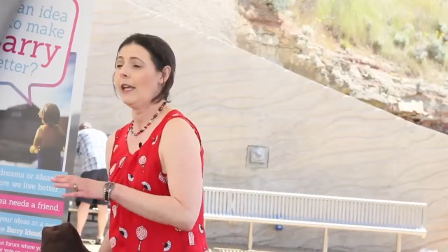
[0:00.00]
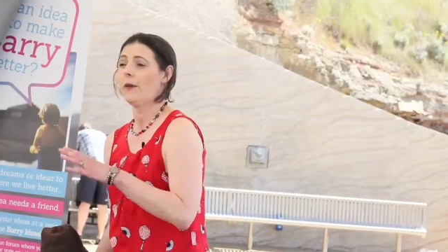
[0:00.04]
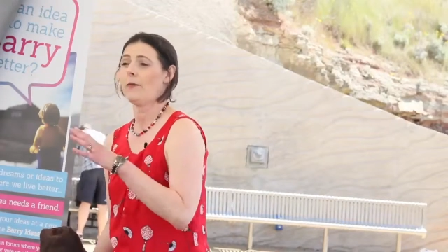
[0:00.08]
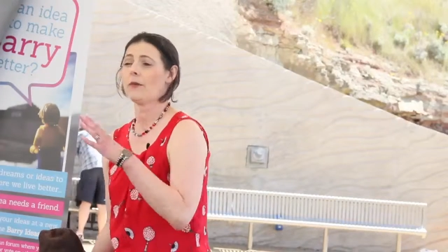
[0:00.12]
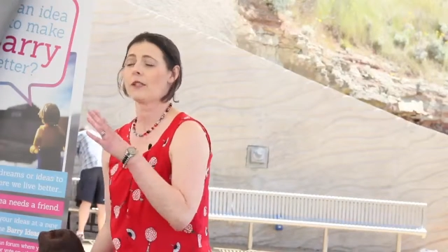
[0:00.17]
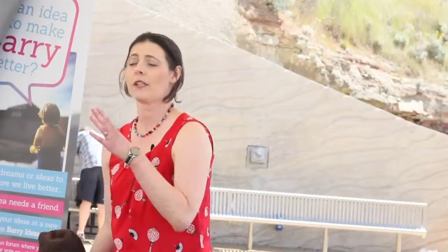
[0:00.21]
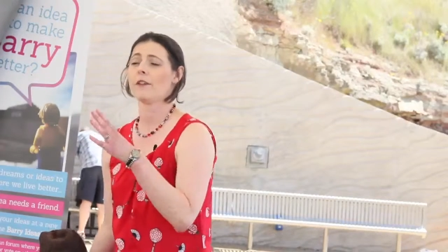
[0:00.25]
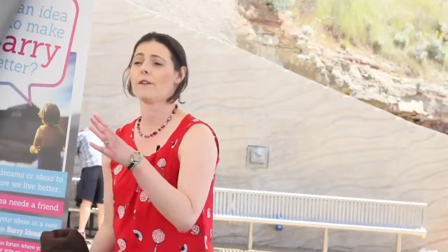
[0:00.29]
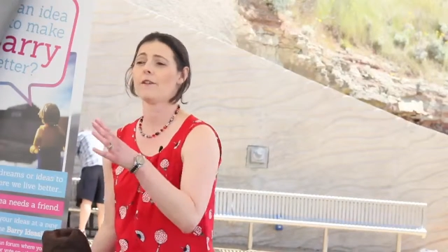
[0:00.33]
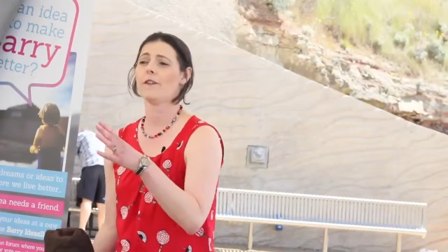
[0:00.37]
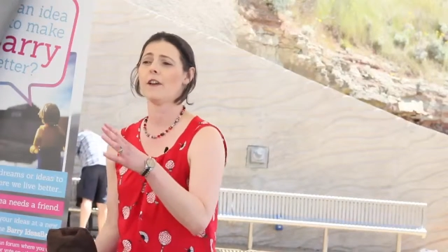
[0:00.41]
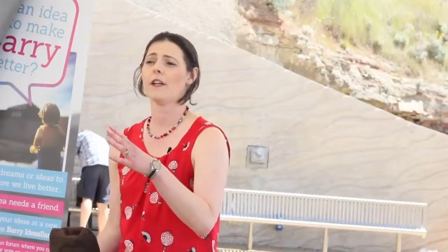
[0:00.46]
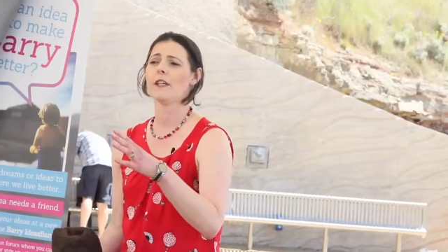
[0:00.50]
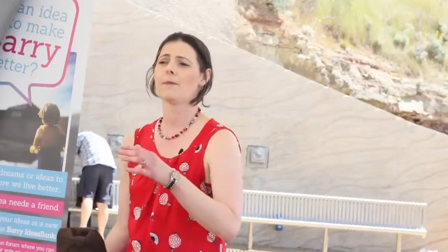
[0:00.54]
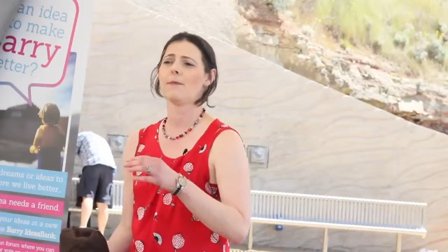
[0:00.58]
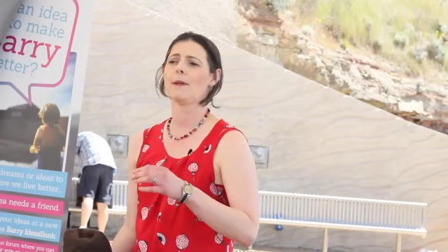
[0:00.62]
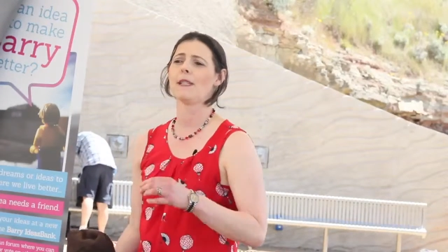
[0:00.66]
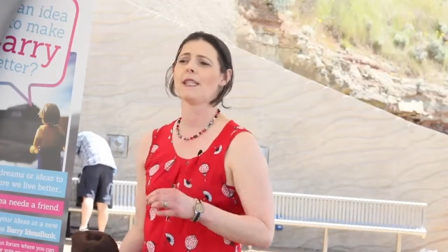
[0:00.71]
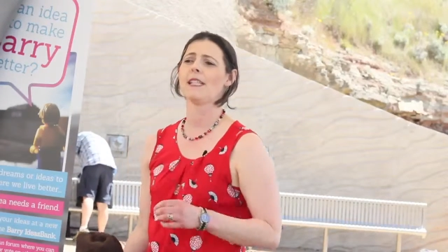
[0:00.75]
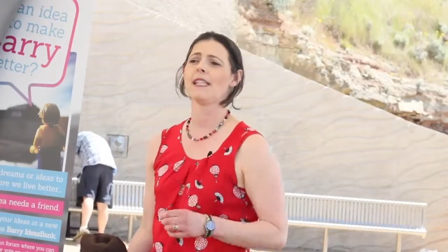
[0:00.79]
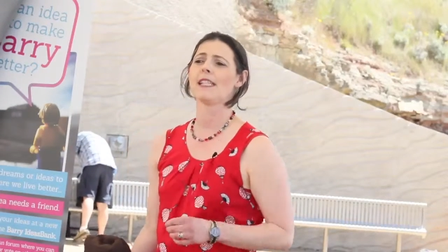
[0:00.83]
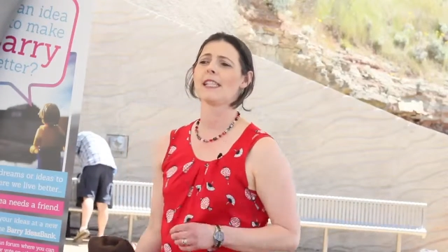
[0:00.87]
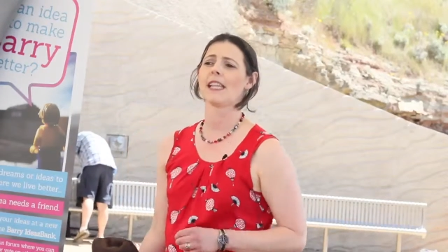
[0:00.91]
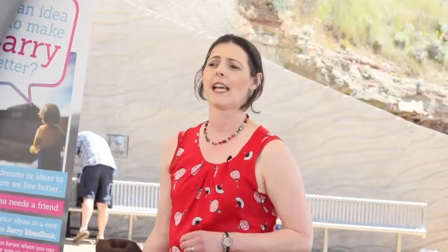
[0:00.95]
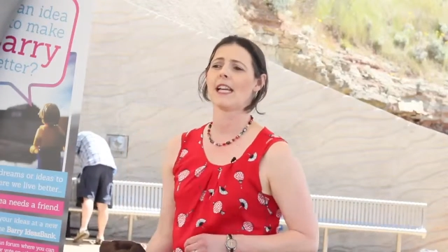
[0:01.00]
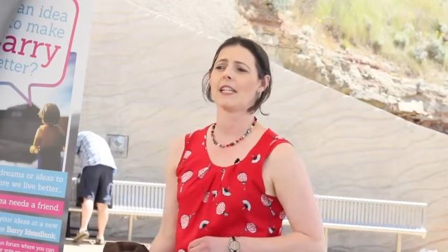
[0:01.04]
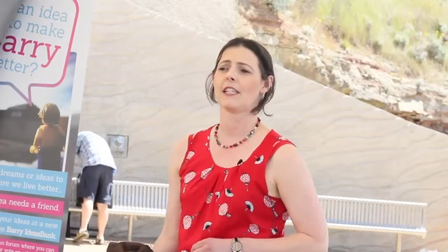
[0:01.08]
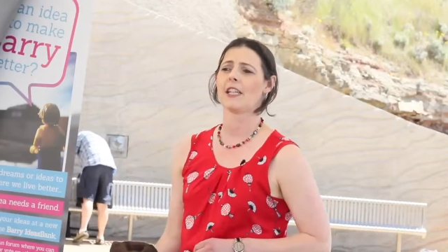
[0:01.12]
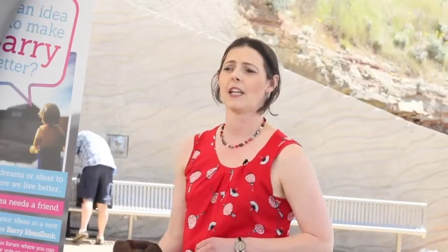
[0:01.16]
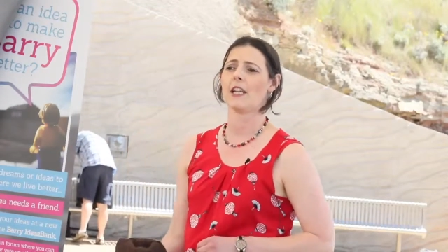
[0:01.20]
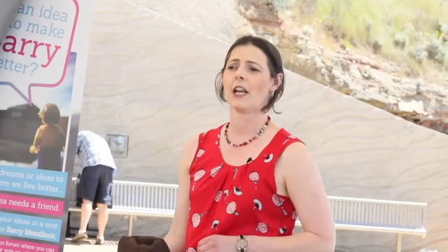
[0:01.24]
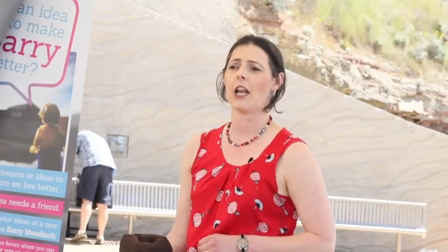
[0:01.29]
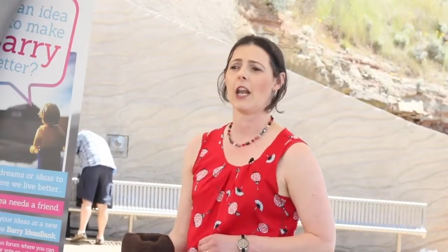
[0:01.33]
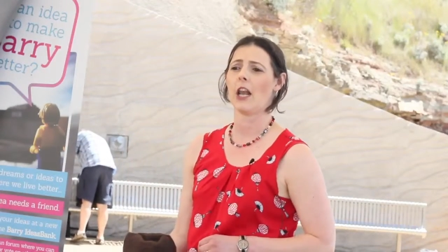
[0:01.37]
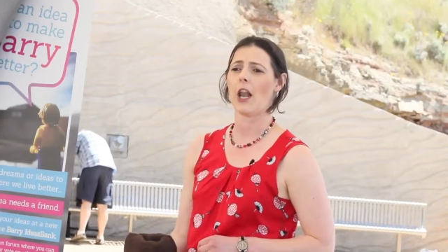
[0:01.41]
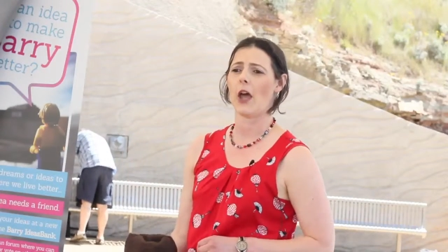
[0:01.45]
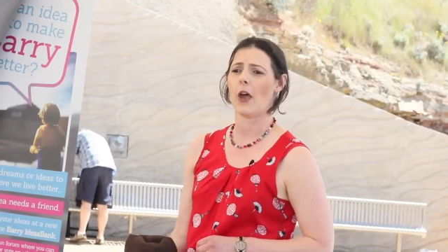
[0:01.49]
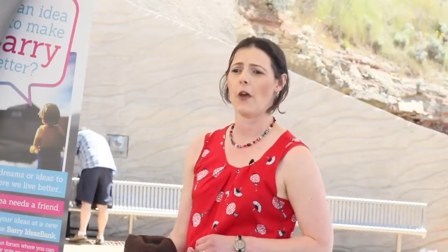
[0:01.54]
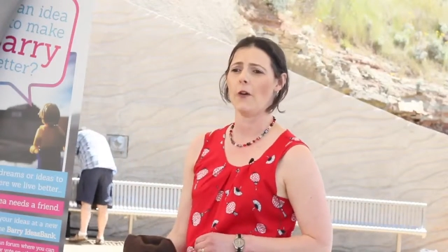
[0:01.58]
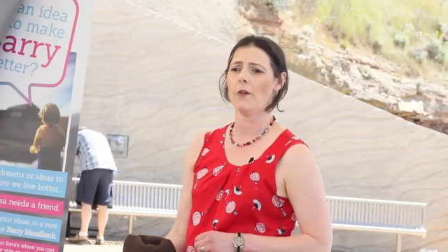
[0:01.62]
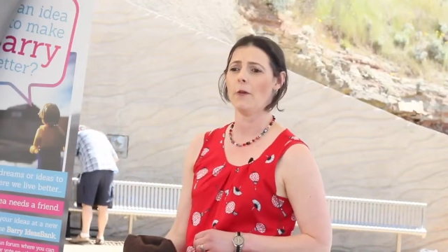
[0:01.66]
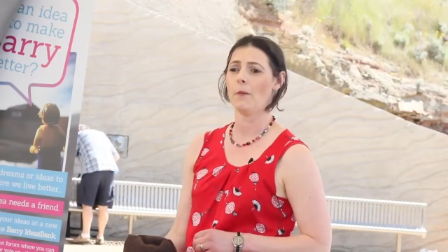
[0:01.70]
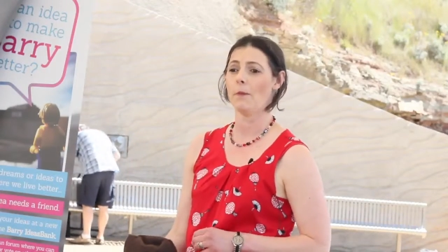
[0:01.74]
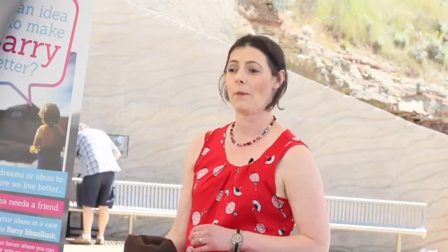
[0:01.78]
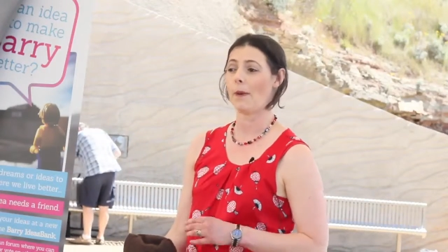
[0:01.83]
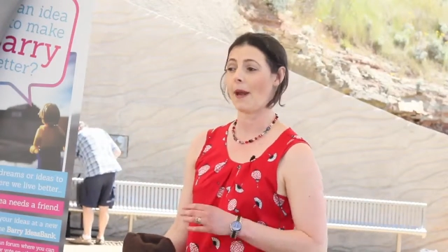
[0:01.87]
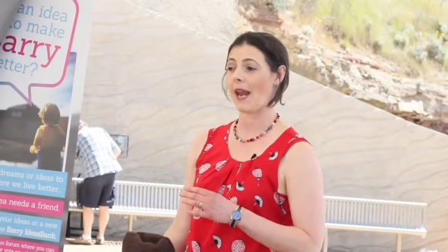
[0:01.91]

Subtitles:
It was the first business I'd done alone,